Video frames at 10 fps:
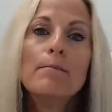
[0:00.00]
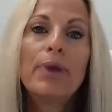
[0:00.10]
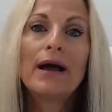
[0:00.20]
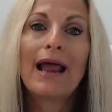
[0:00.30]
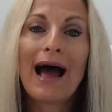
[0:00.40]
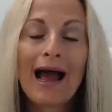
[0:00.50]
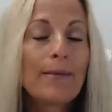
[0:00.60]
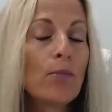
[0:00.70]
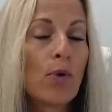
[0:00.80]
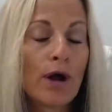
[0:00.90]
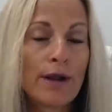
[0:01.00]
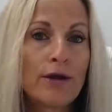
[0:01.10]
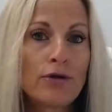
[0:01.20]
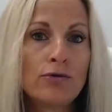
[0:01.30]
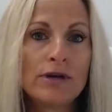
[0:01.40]
But I'm one
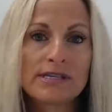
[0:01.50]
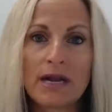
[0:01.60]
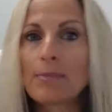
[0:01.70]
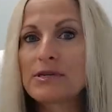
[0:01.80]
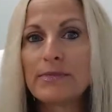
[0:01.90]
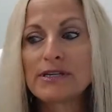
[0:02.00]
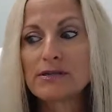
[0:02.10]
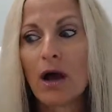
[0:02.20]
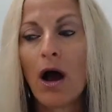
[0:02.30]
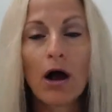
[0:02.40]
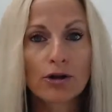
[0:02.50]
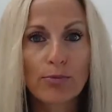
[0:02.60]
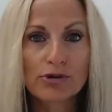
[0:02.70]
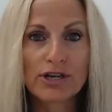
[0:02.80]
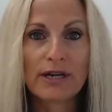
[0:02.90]
who is an optimist 100%
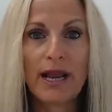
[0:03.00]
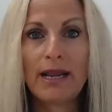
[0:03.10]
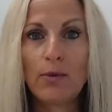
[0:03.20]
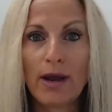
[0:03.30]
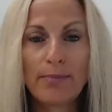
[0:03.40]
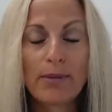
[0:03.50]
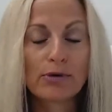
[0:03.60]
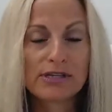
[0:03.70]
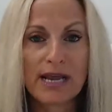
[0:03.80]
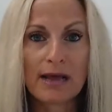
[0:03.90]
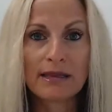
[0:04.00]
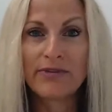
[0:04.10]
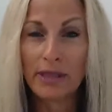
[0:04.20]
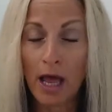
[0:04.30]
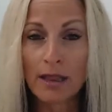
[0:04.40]
anyway. People say I live
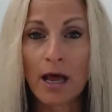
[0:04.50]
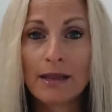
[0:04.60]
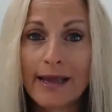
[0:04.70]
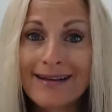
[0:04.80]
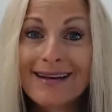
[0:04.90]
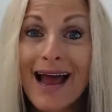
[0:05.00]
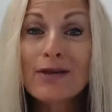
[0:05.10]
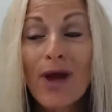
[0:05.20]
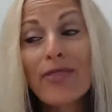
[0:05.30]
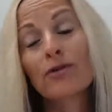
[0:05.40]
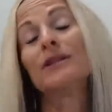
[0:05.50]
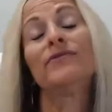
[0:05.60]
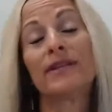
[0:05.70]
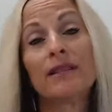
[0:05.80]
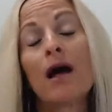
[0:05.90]
in La La Land, and I'd rather live
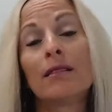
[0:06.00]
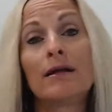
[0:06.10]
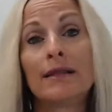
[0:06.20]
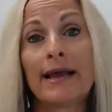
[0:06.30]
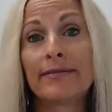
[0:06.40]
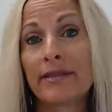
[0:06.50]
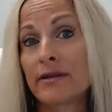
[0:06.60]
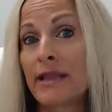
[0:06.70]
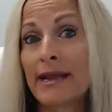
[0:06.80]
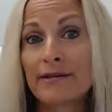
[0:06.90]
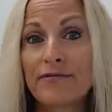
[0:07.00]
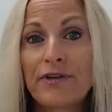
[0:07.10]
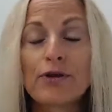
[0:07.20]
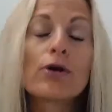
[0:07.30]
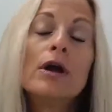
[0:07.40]
in La La Land than the land of
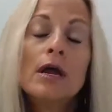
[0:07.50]
fear.